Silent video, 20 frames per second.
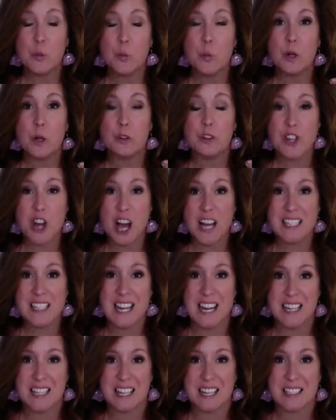will not
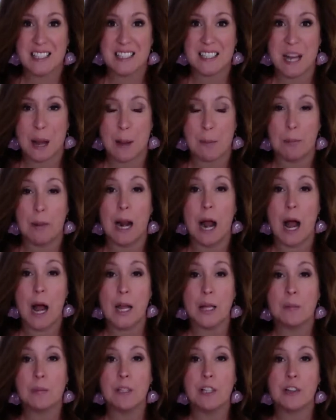take that step. But I
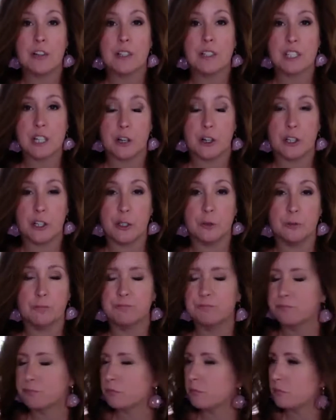am here to tell you,
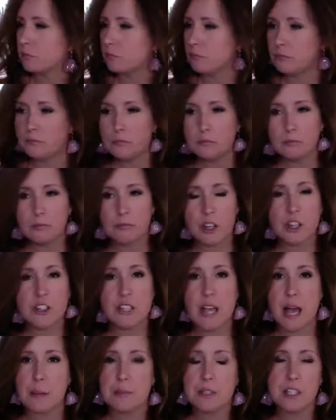there's
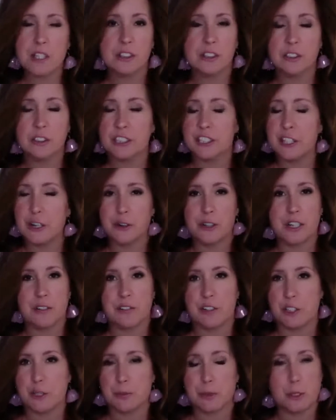absolutely no
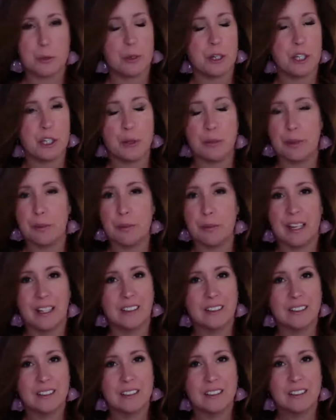difference between you and me.
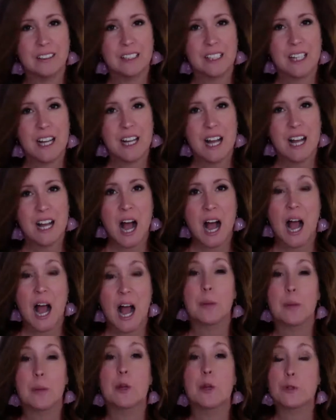I am
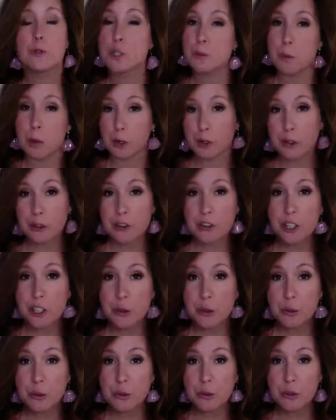no smarter than
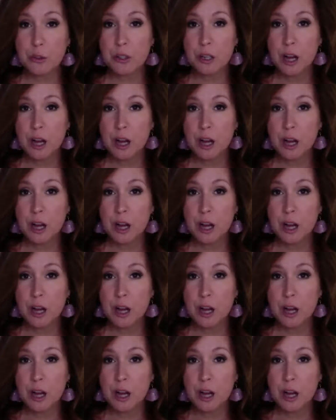you.